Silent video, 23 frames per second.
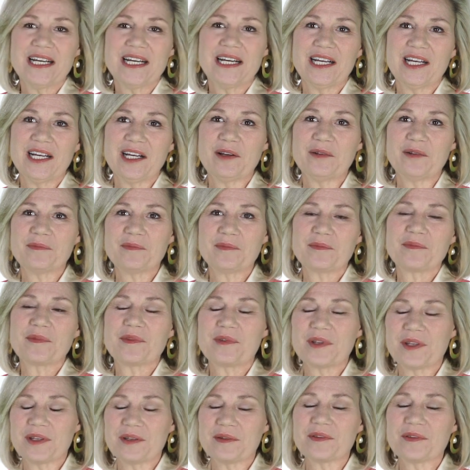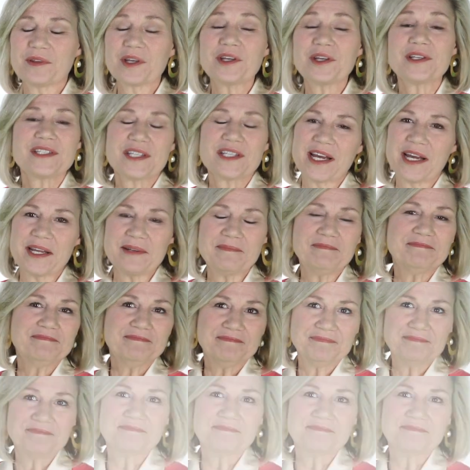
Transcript: the good side.